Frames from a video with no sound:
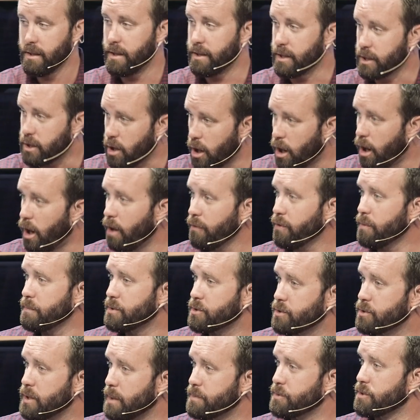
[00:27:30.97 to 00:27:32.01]
that the call
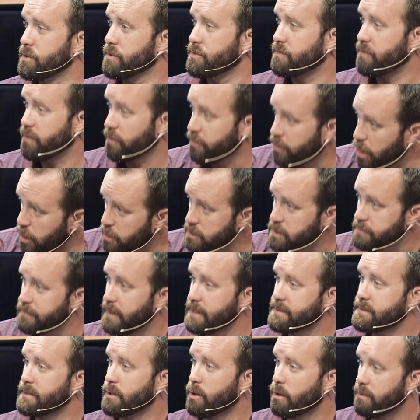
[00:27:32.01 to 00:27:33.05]
from Scriptures for those of
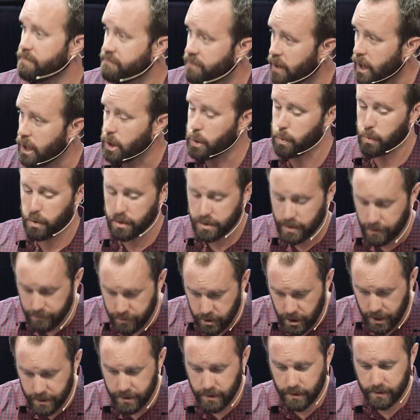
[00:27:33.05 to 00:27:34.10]
us that are followers of
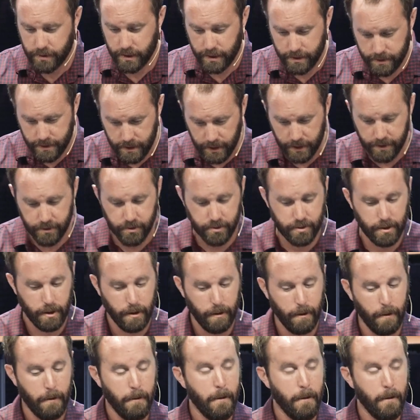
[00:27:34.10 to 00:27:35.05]
Jesus is this